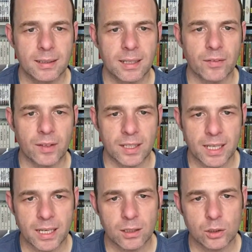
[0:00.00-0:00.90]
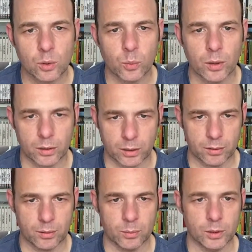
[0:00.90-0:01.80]
Cavalier's work,
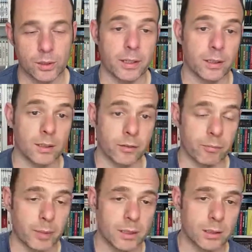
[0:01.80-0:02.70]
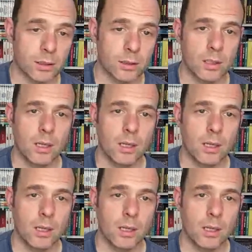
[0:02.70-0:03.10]
which is 37 minutes.